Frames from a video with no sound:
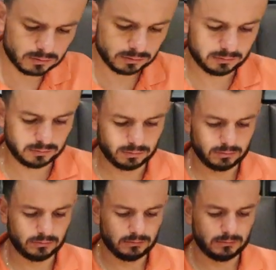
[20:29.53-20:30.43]

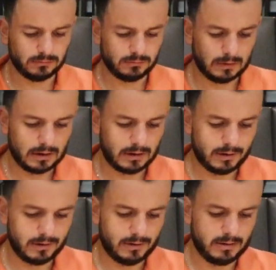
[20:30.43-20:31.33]

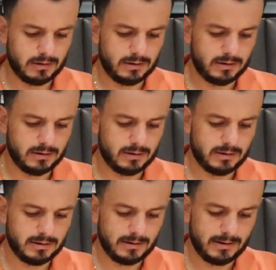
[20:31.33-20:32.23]

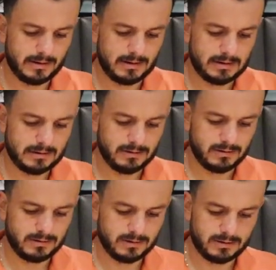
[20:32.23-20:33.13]
This person isn't speaking.